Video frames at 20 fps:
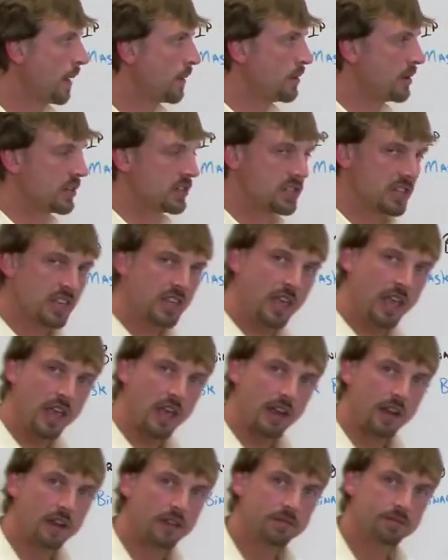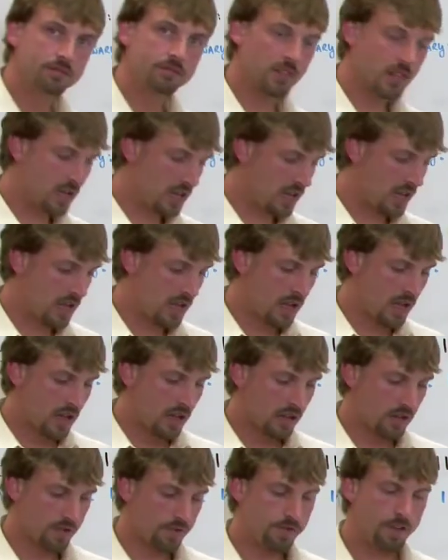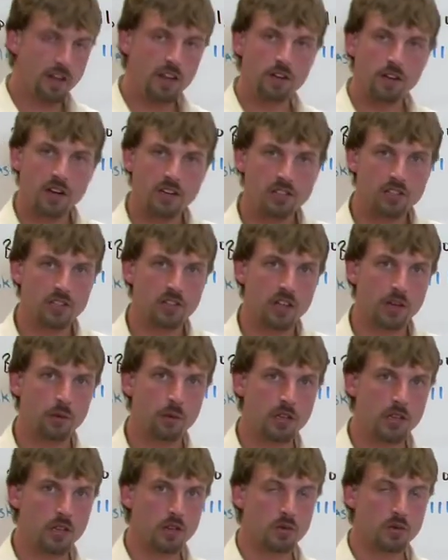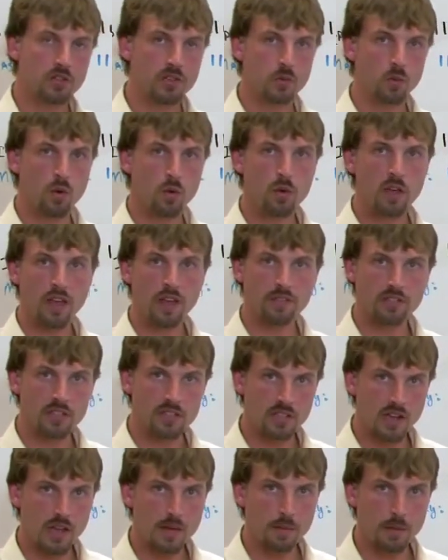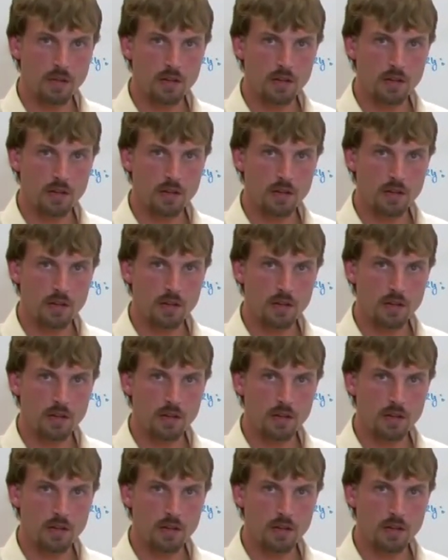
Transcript: because again, the configuration that we use and what we have to type